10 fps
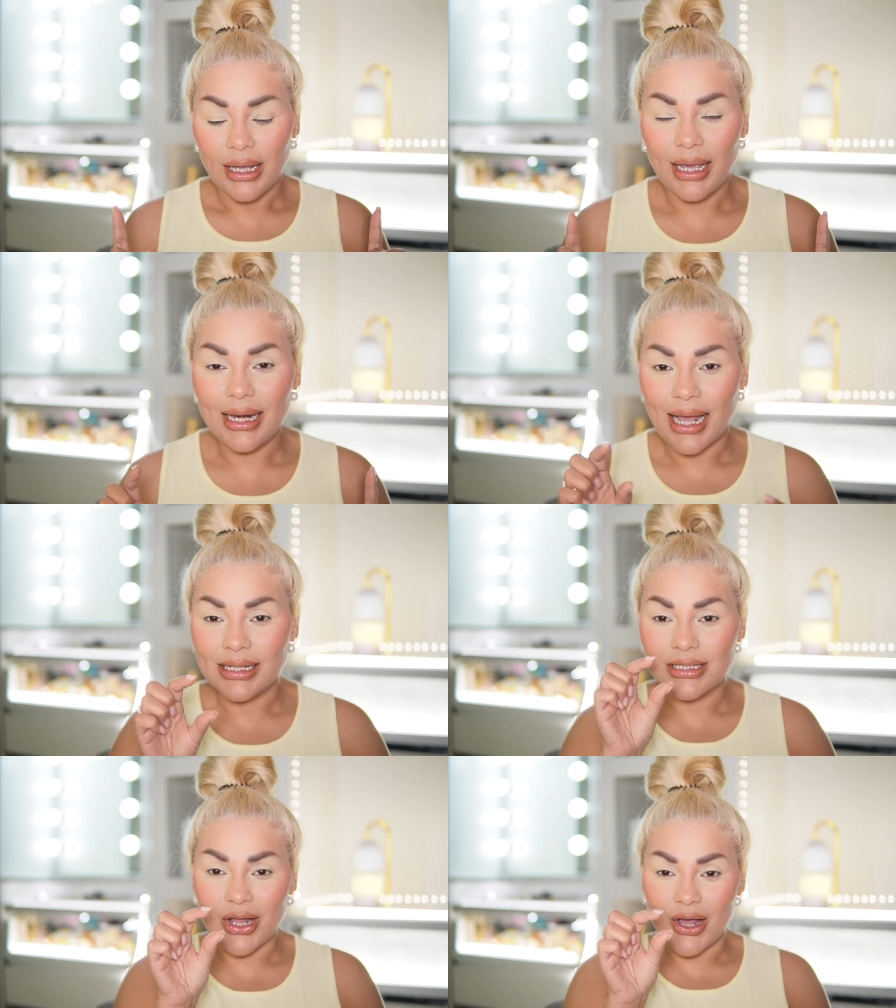and I
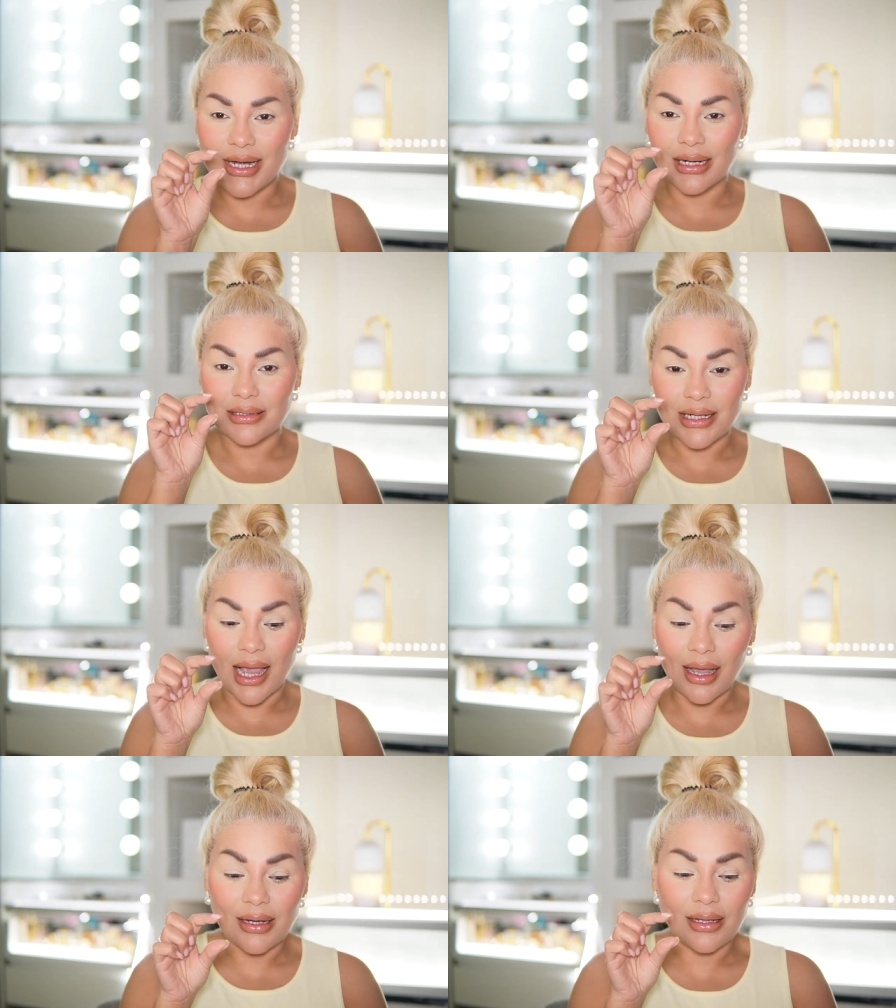saw it in a
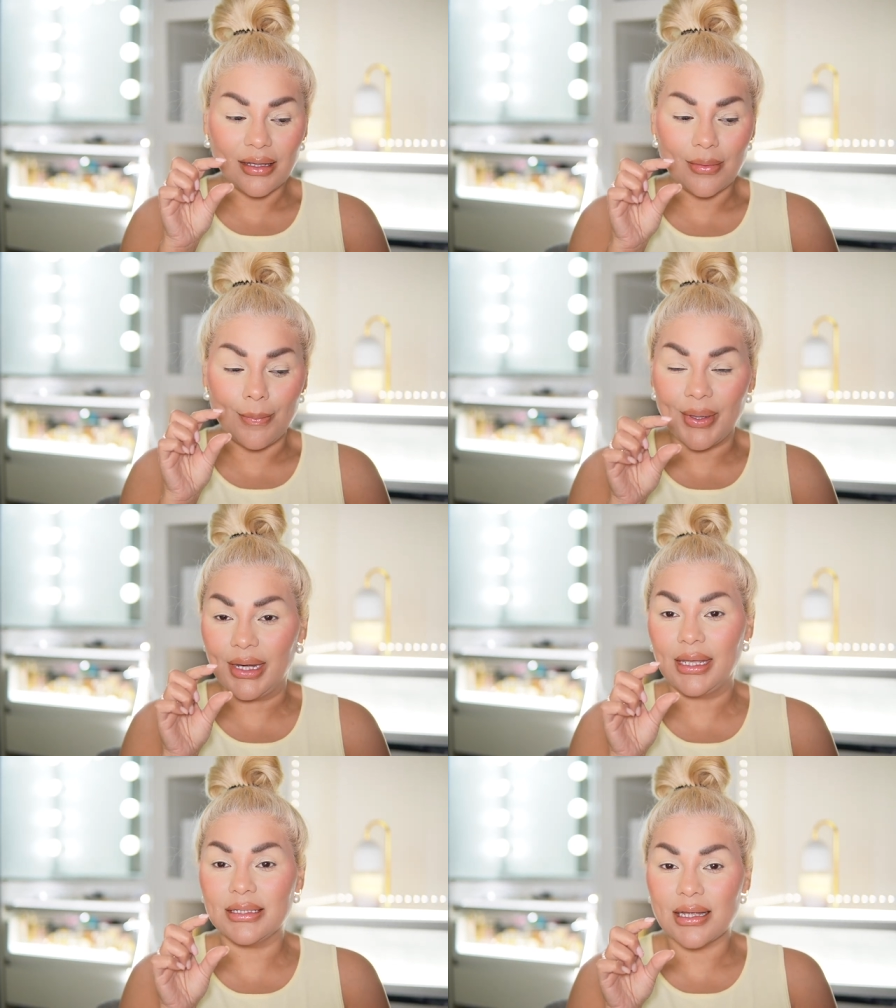tiny
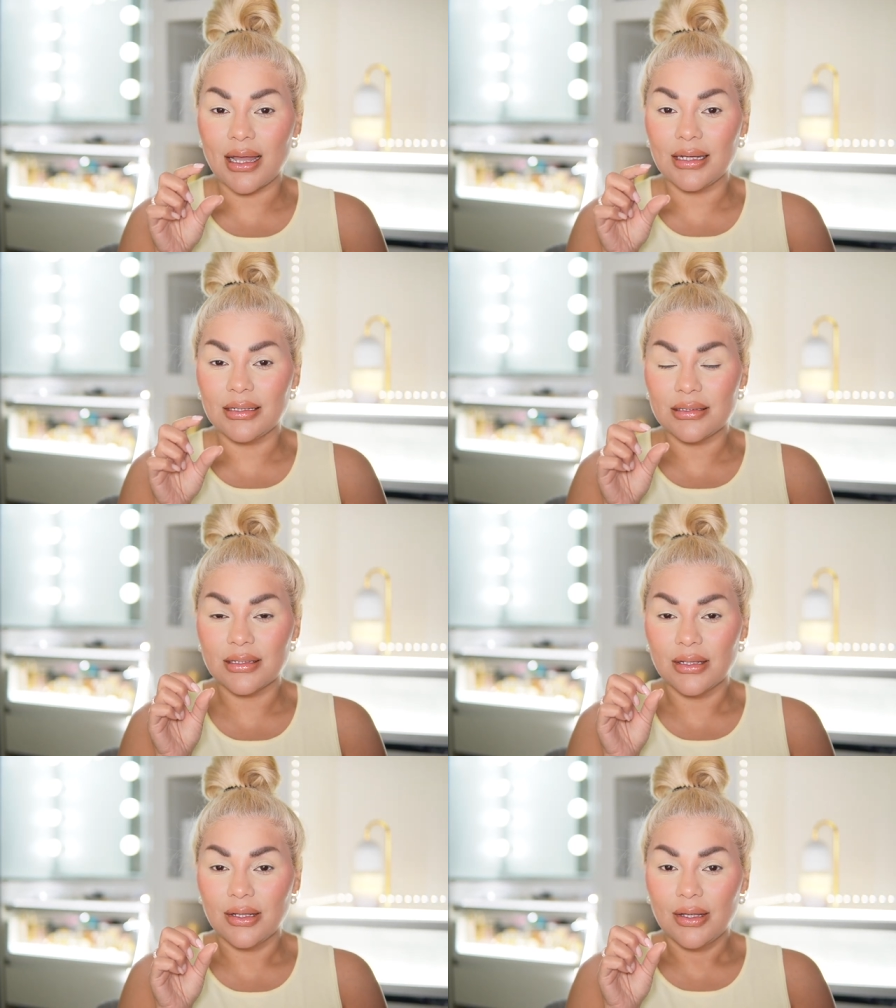mini size,
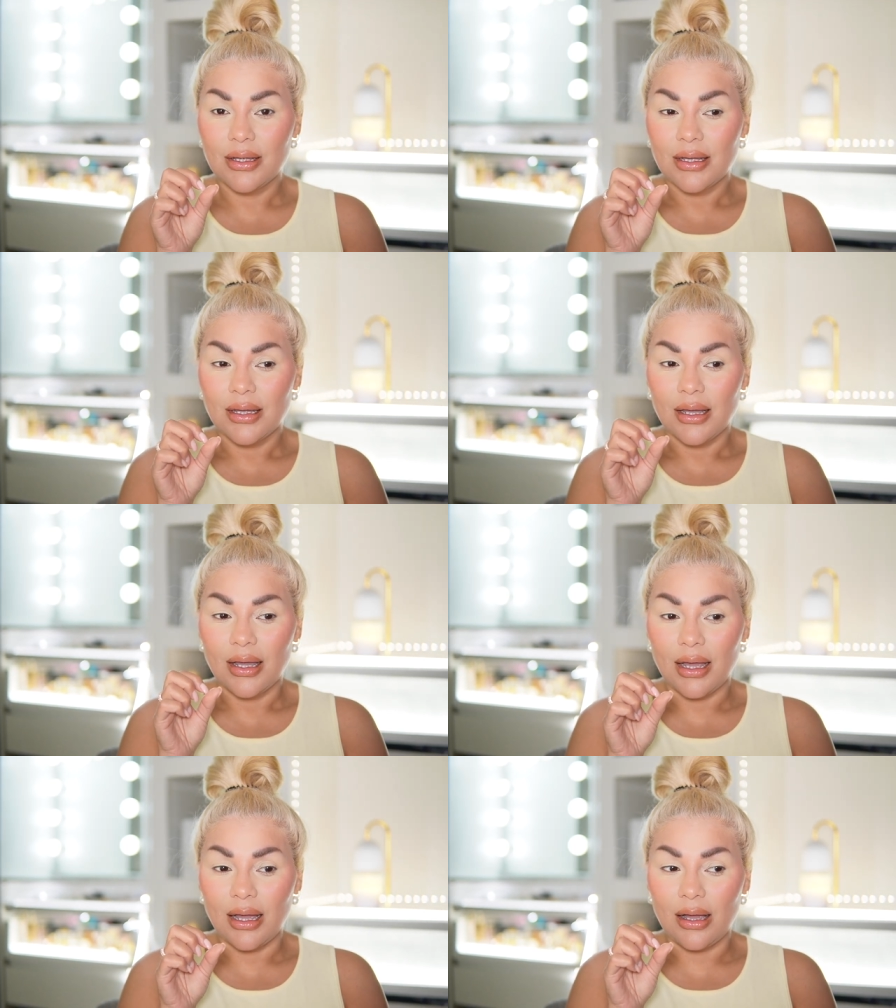
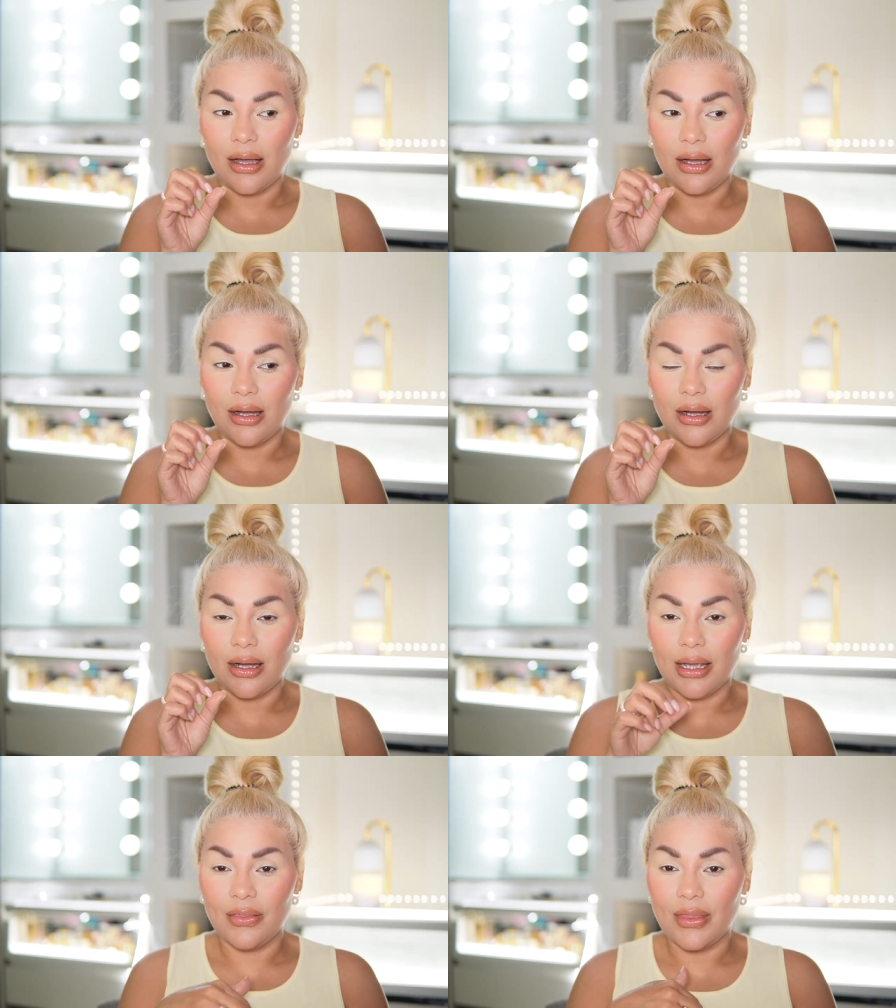uh,
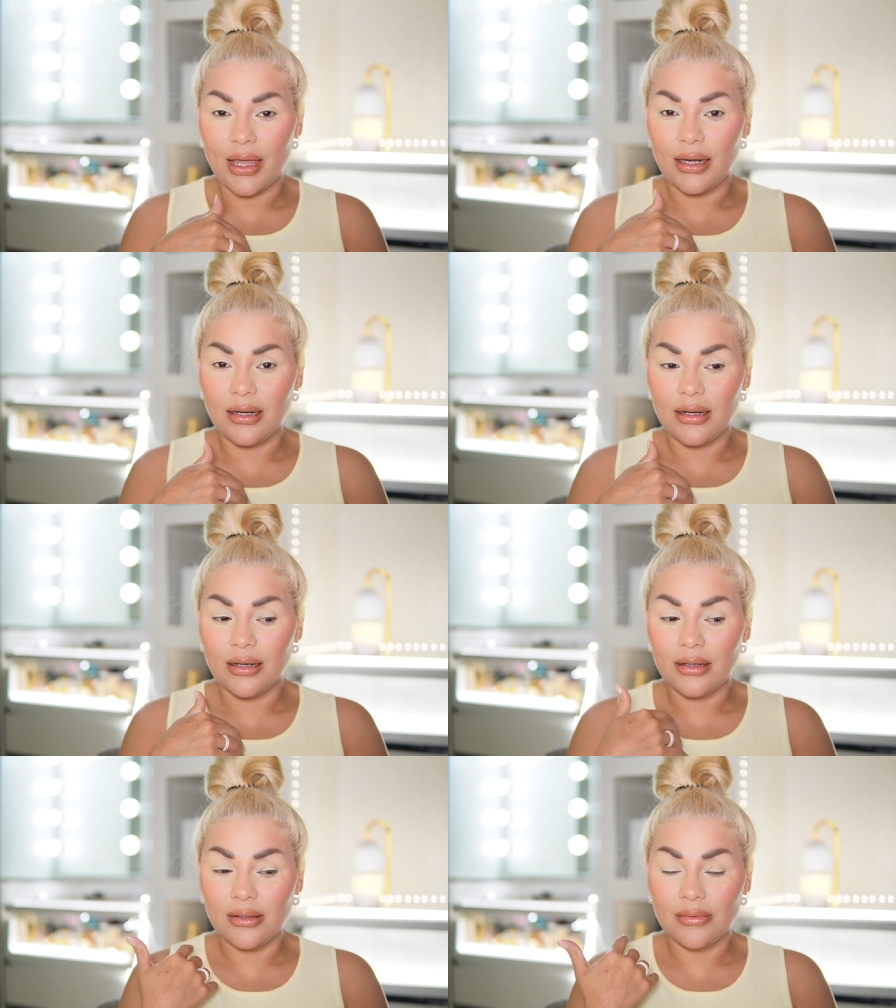and
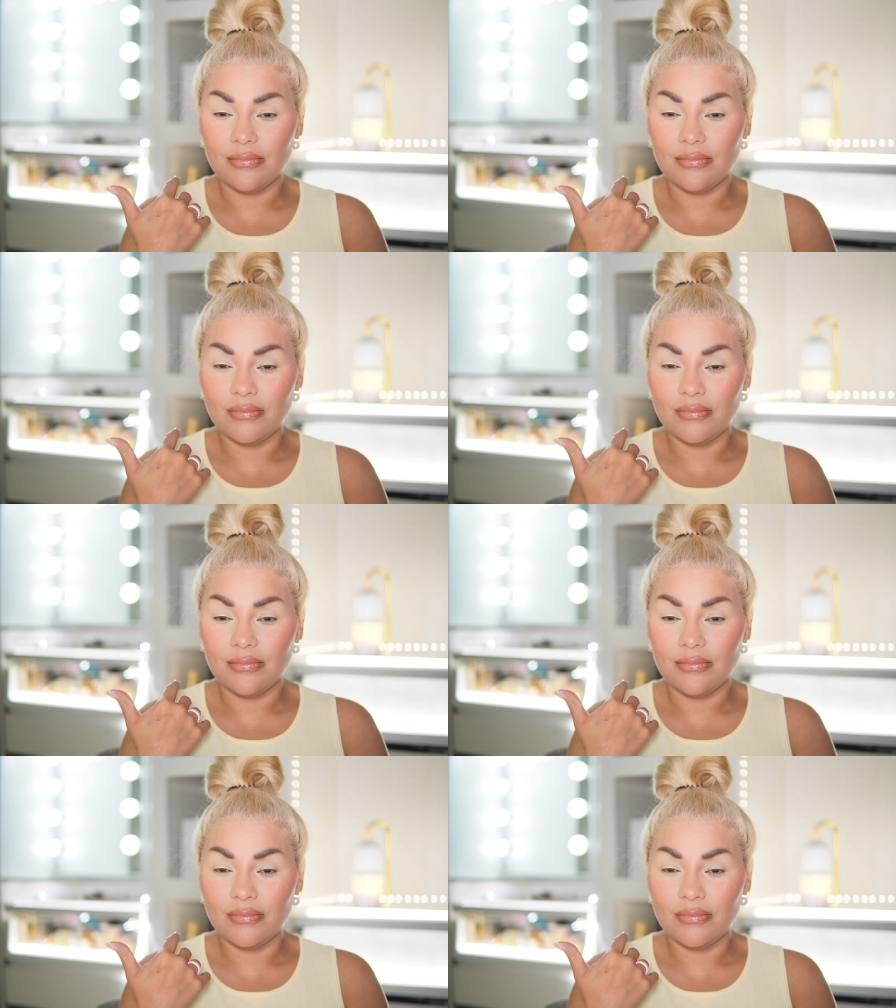then